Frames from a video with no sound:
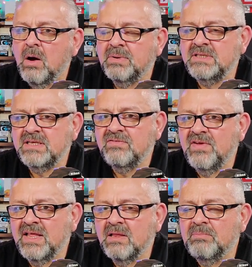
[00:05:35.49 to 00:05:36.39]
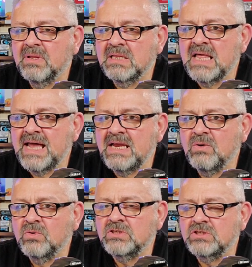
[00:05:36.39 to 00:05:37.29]
but the available
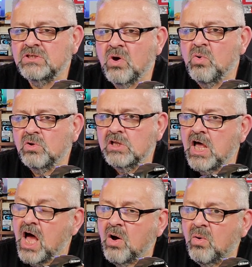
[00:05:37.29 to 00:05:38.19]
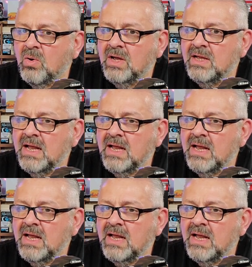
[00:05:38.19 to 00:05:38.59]
light was so low,